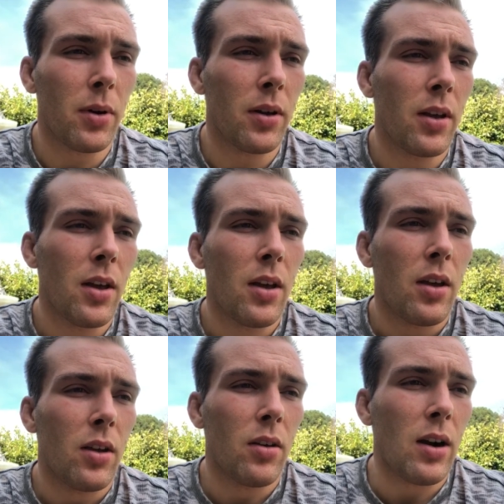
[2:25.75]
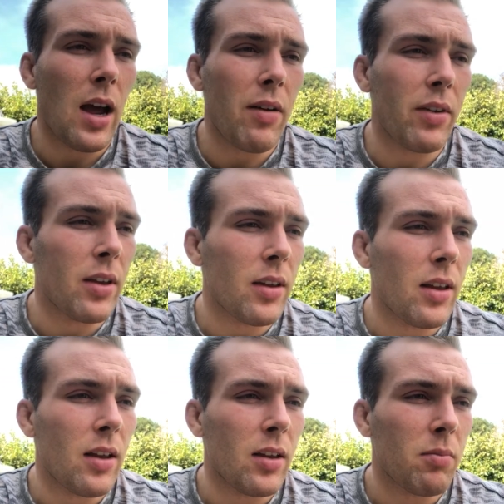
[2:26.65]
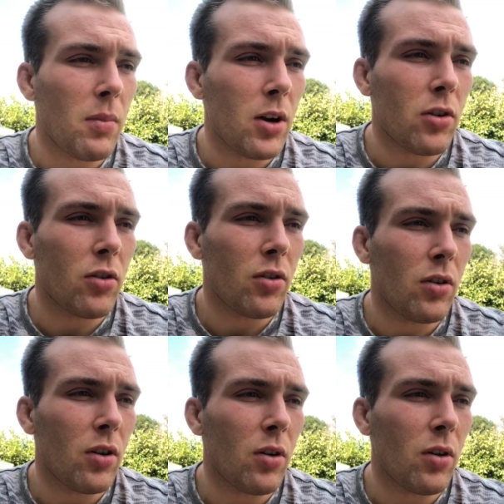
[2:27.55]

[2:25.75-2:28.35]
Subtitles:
but you're not having as much,